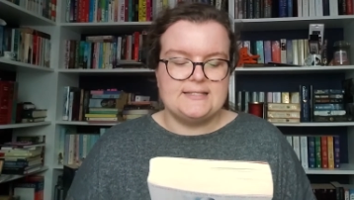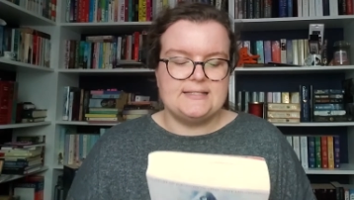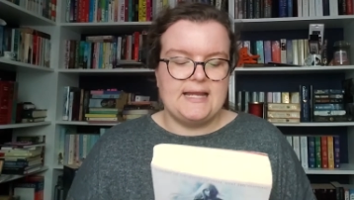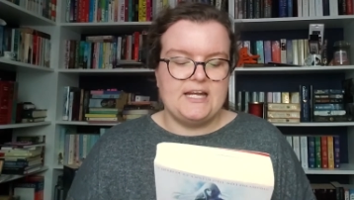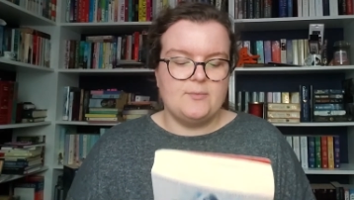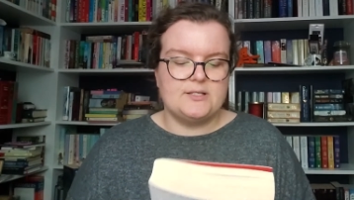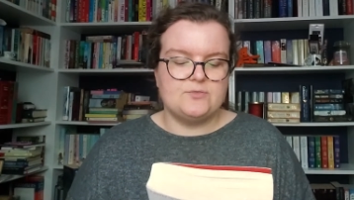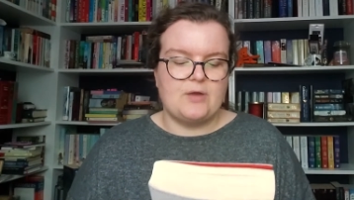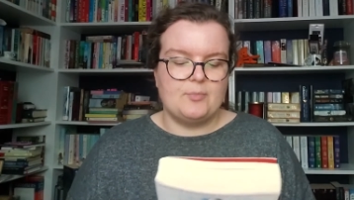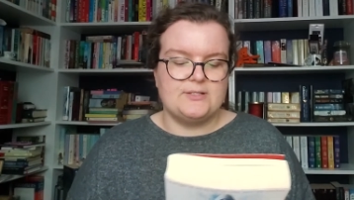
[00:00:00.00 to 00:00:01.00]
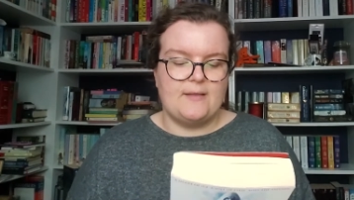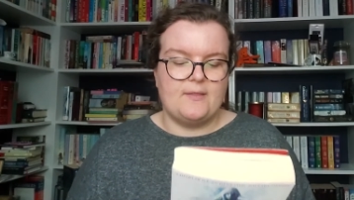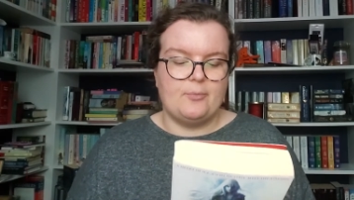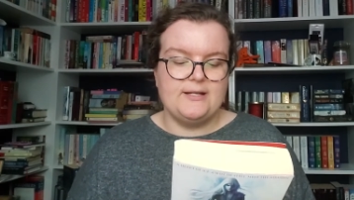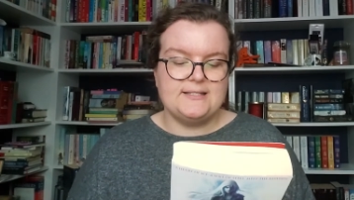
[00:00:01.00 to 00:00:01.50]
Celaena must represent
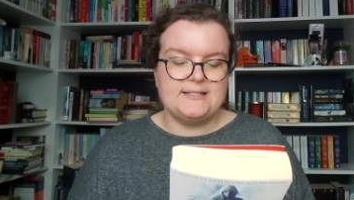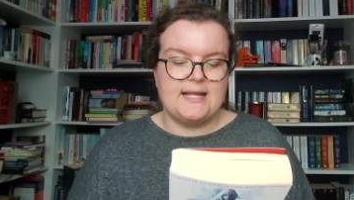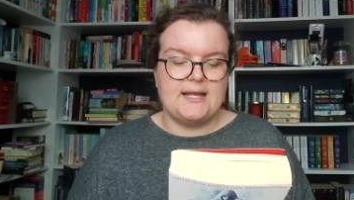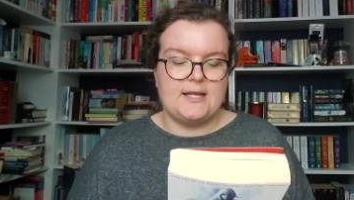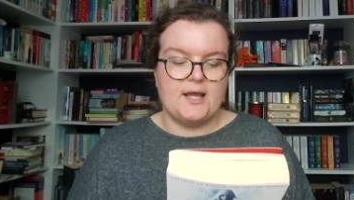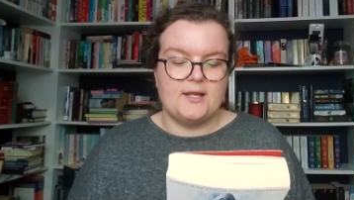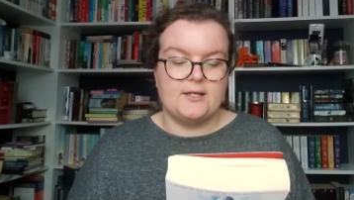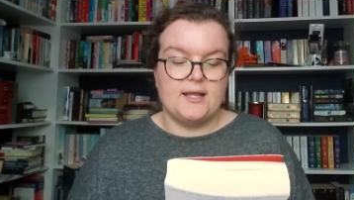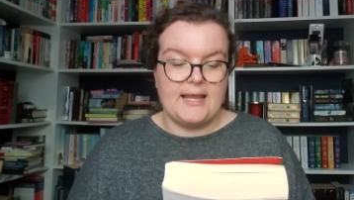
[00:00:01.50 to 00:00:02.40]
the prince in a